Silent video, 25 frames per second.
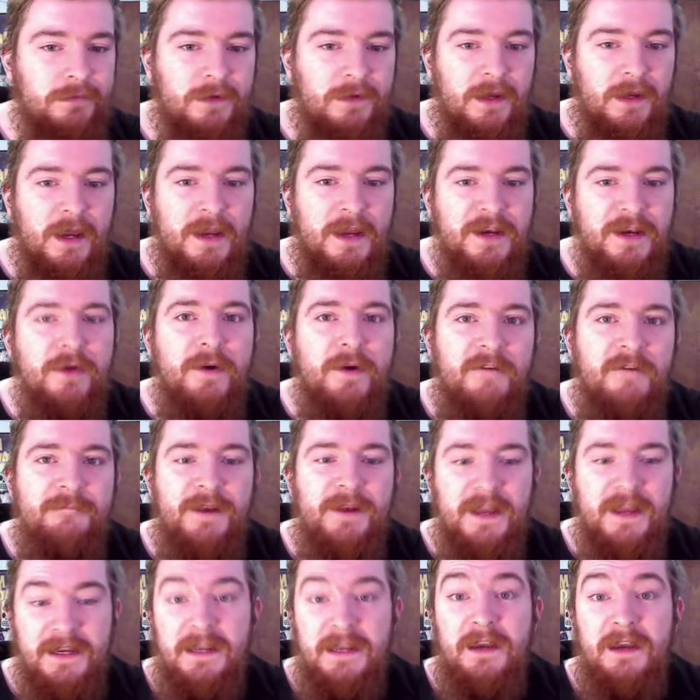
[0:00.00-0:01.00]
I know I've
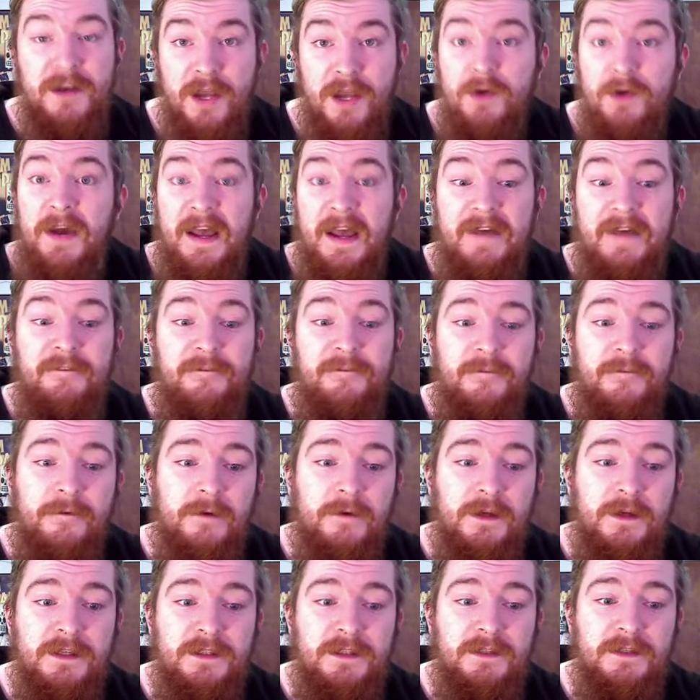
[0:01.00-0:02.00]
played it. I know I have,
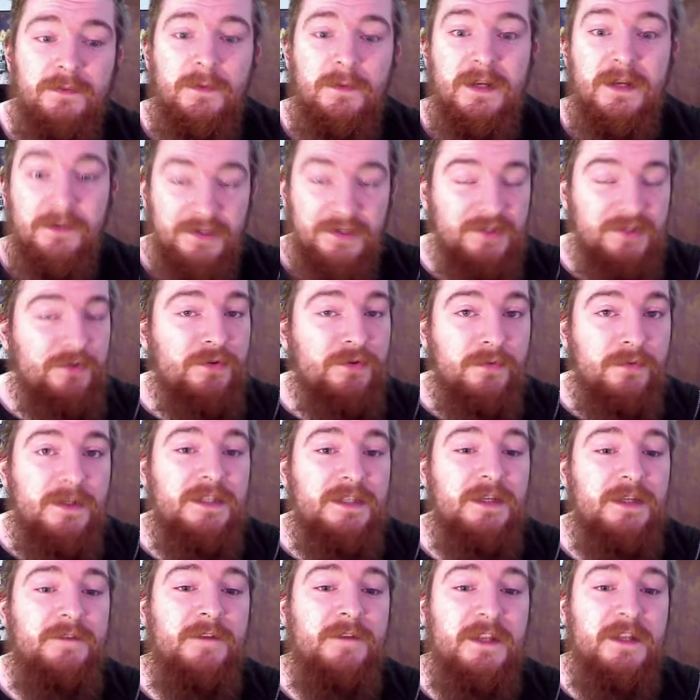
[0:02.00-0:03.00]
because when I was doing the
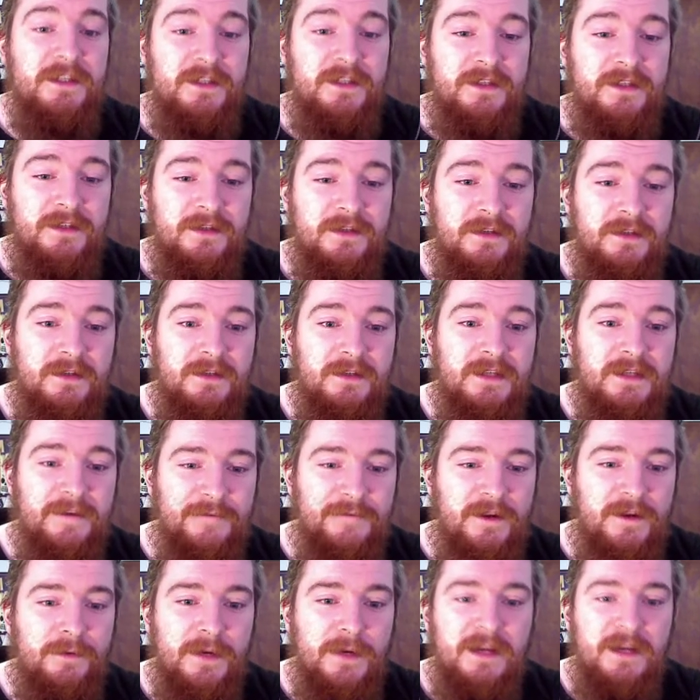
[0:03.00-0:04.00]
research for this,
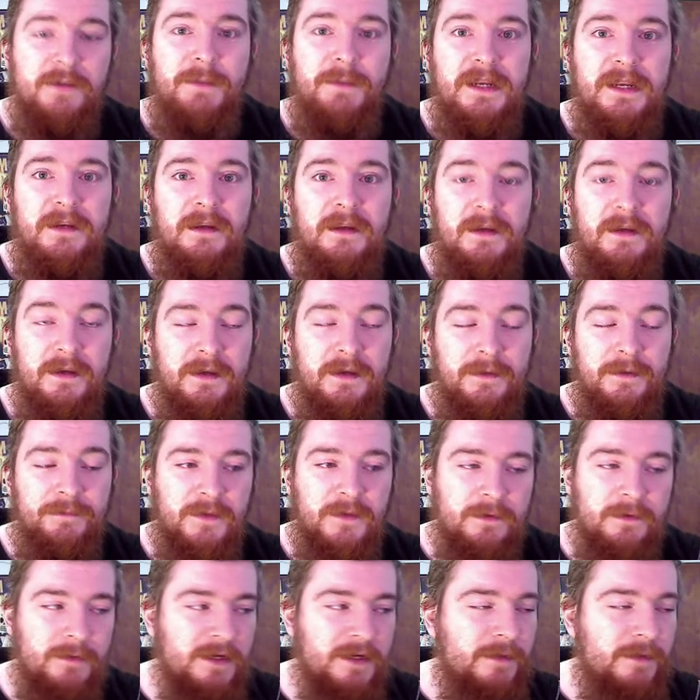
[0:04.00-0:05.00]
definitely
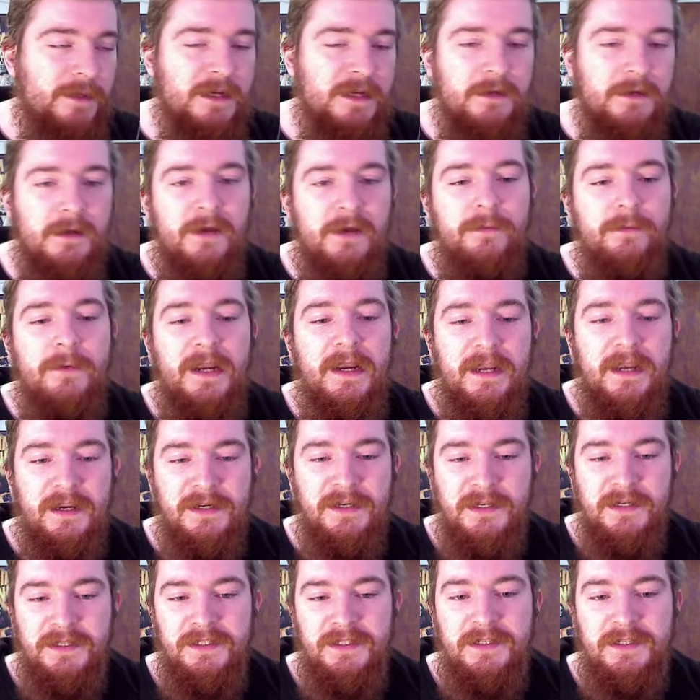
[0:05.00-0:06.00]
I
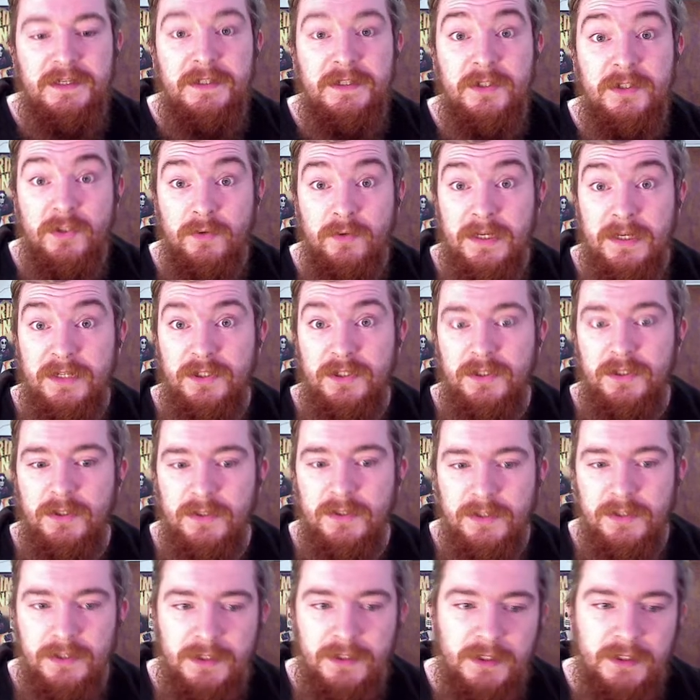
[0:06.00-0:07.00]
recognised certain
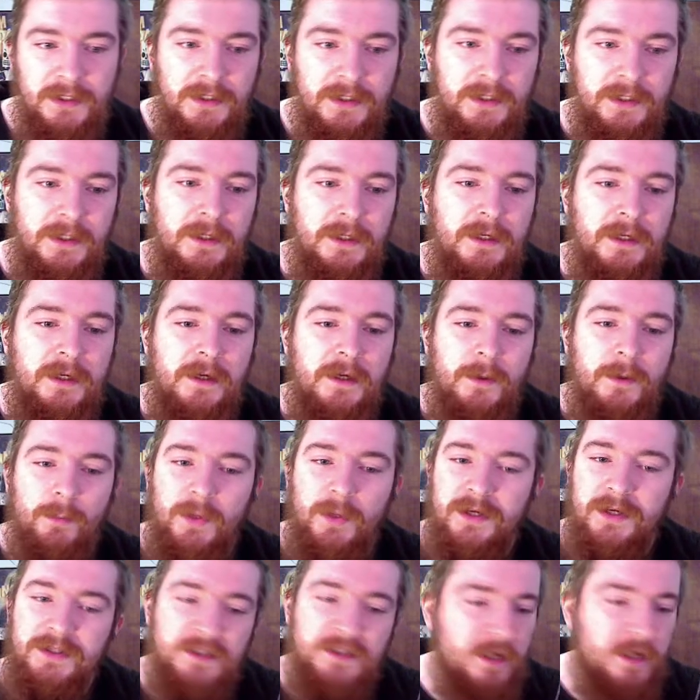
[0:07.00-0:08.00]
screenshots, but
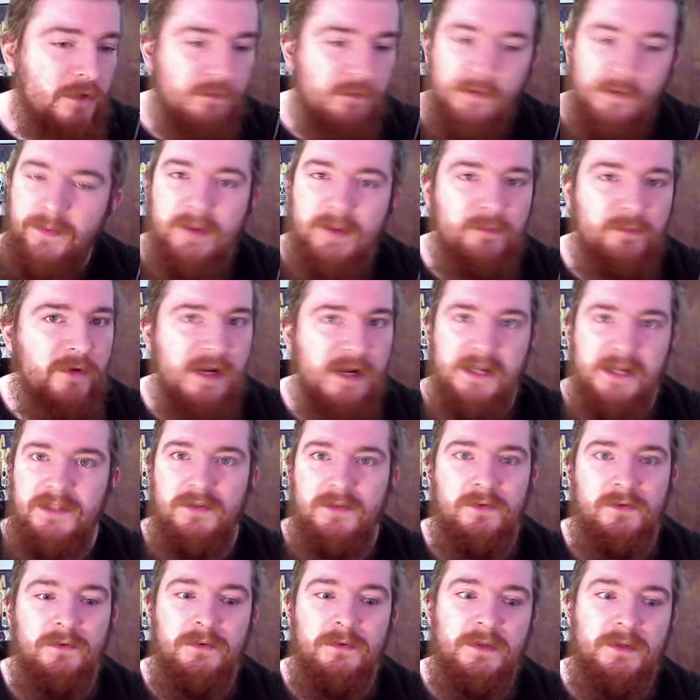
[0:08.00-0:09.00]
I don't remember it at
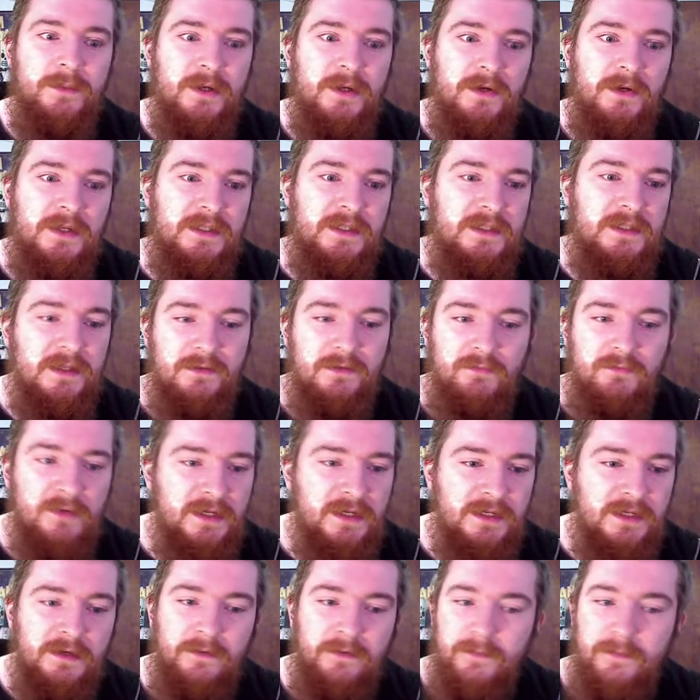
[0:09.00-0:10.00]
all, to be honest. I
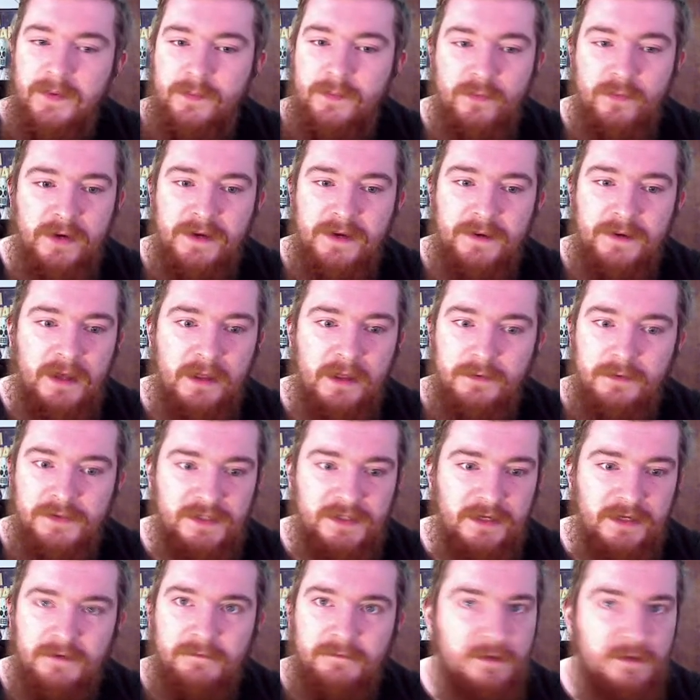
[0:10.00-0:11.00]
really don't remember it
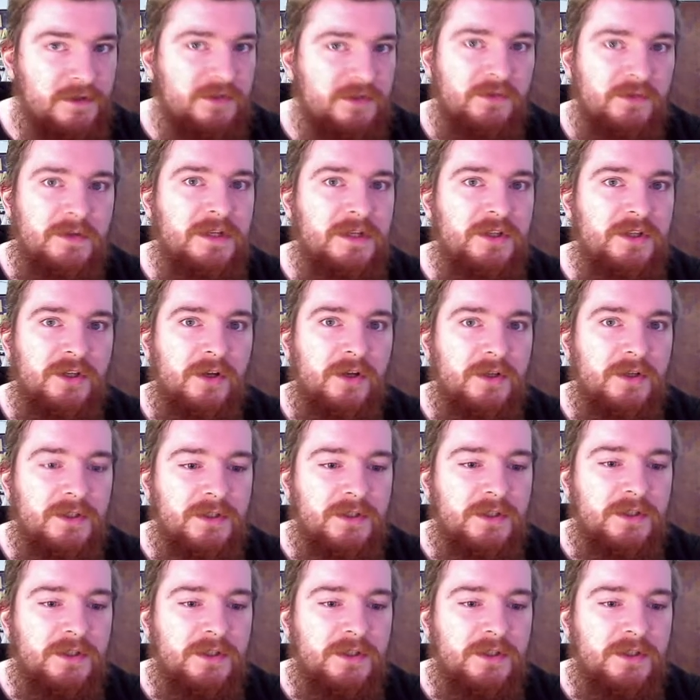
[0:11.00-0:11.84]
outside of those screenshots.